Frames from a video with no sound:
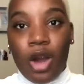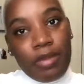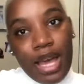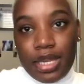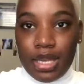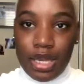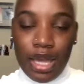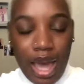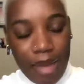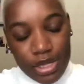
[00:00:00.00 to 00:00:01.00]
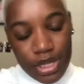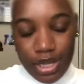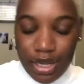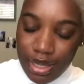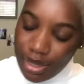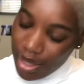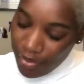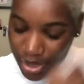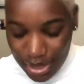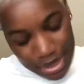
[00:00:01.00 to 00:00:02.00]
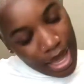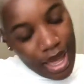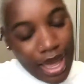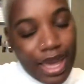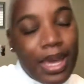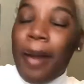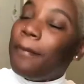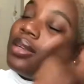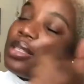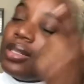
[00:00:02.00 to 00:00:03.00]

honey, I'm a chickadee in love with the sky, but it's clearly